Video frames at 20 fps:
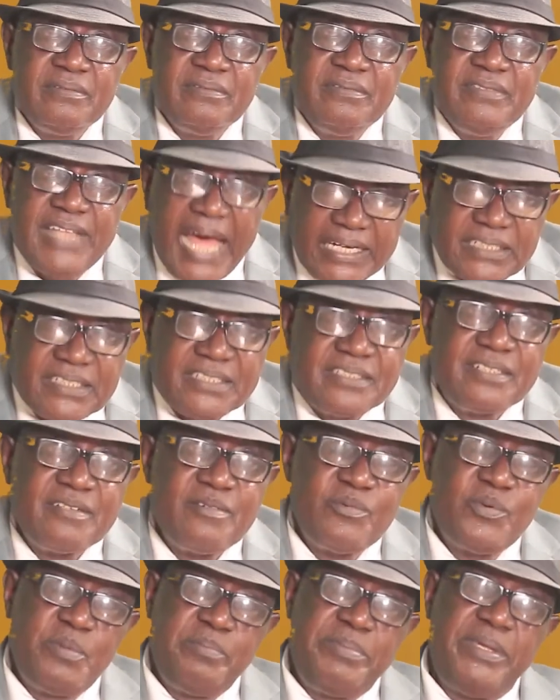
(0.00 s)
that
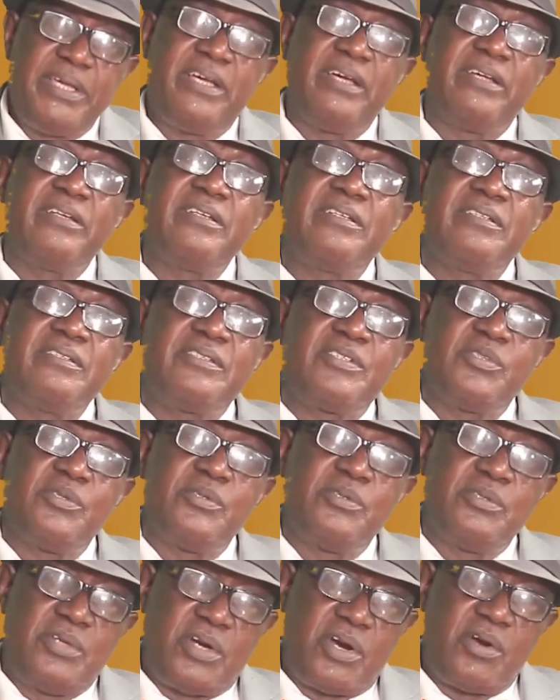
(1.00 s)
will begin
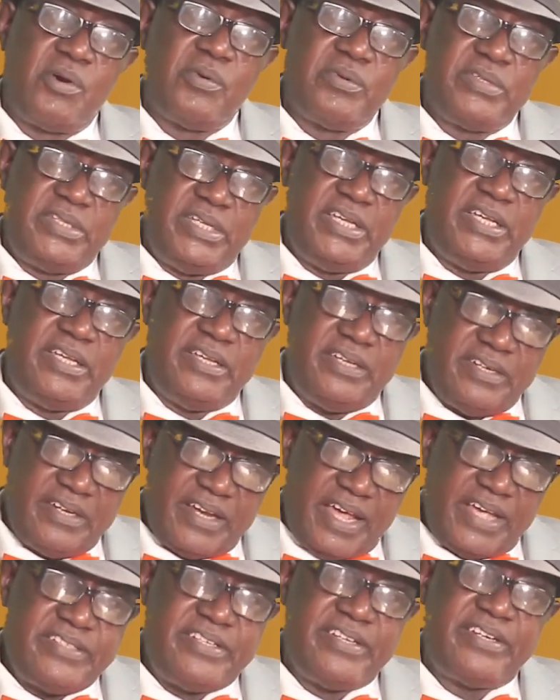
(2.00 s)
to grow the
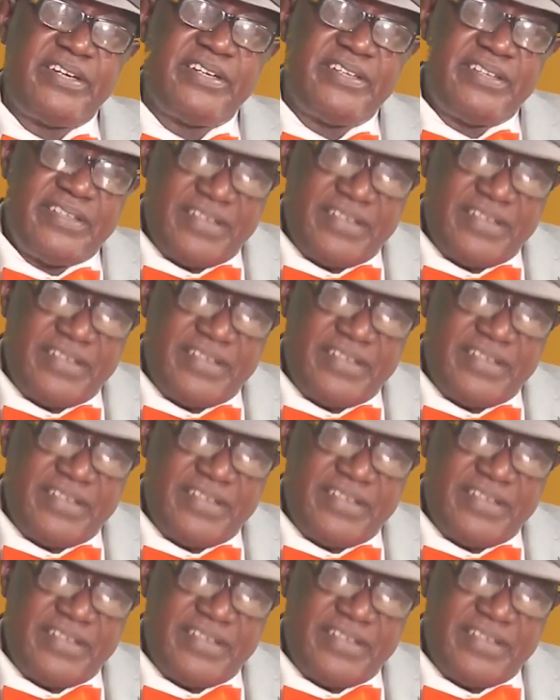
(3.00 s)
Nigerian